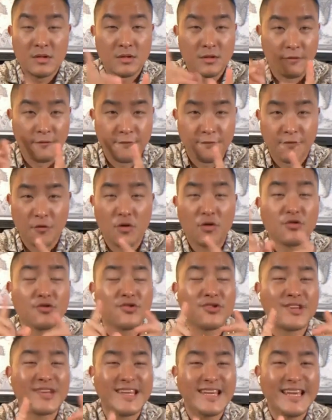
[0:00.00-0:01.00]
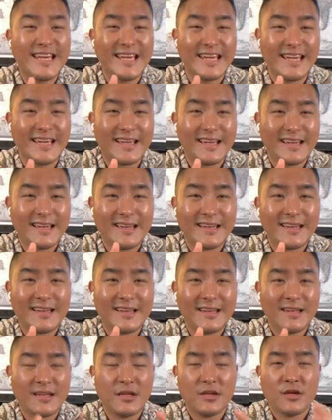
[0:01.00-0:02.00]
The first key
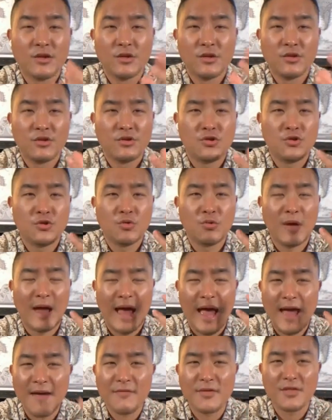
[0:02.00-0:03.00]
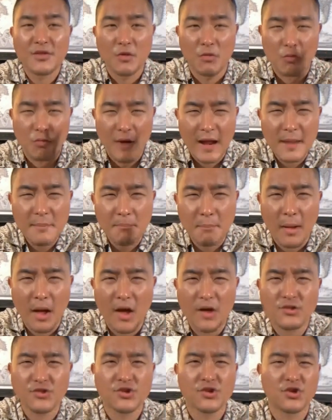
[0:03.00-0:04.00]
to having the right,
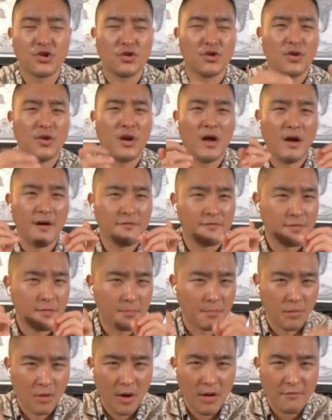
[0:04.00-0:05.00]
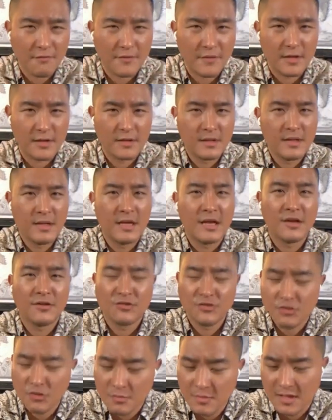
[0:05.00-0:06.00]
posture of the prophet
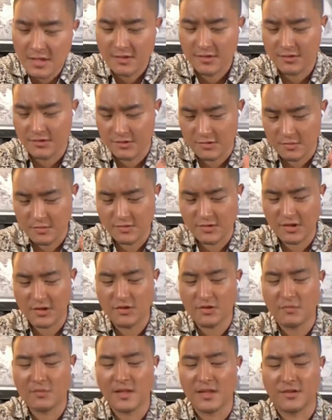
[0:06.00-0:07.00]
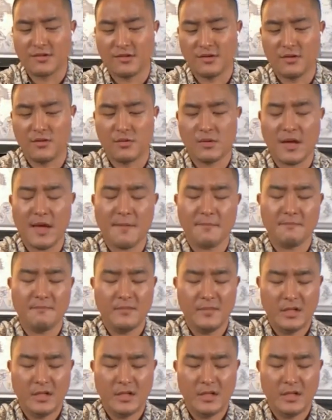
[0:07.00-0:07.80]
is humility. So let's say humility, okay?